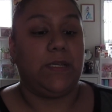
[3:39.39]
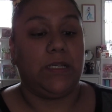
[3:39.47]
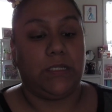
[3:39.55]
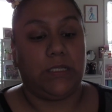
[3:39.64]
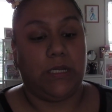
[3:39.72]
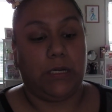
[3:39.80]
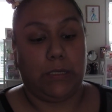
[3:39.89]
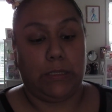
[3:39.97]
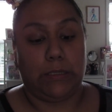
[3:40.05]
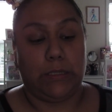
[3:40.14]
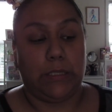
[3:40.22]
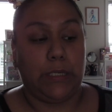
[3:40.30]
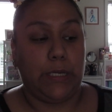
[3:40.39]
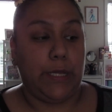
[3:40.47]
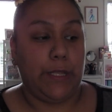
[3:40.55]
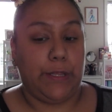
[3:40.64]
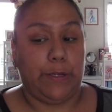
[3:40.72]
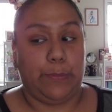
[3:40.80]
because they're
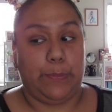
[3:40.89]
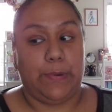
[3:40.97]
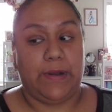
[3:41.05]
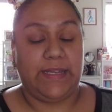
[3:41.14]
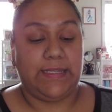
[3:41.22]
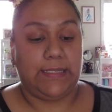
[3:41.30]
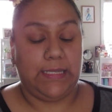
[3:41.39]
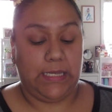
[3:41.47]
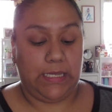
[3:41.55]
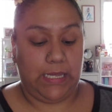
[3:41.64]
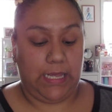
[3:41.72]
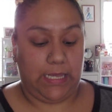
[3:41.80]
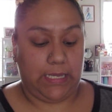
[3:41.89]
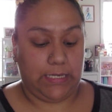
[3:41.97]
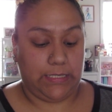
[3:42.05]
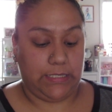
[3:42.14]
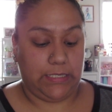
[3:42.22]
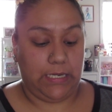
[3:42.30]
they're pricey
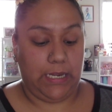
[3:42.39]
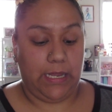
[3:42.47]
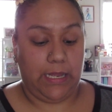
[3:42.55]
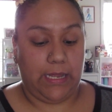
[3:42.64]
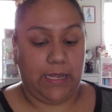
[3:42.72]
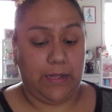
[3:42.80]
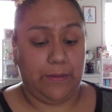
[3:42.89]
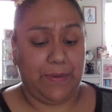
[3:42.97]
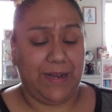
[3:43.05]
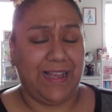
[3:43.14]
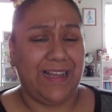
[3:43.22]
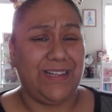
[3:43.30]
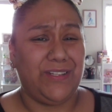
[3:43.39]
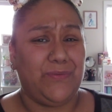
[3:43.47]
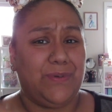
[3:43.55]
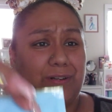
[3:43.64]
and yeah. Um, and I kind of don't